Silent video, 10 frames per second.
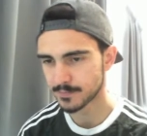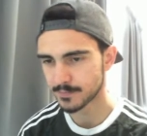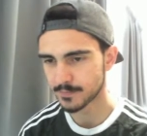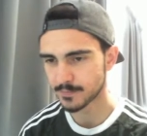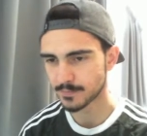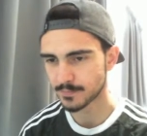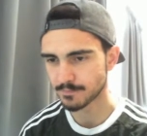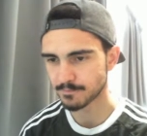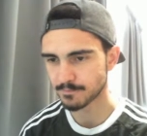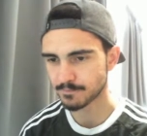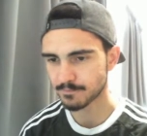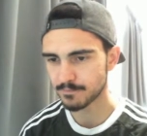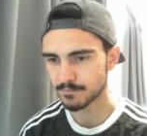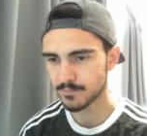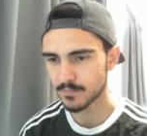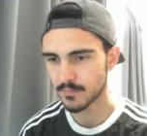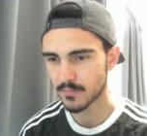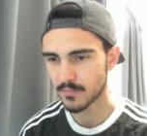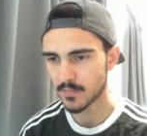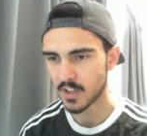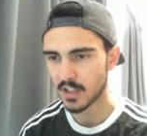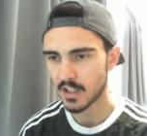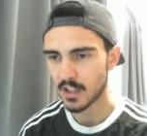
(silence)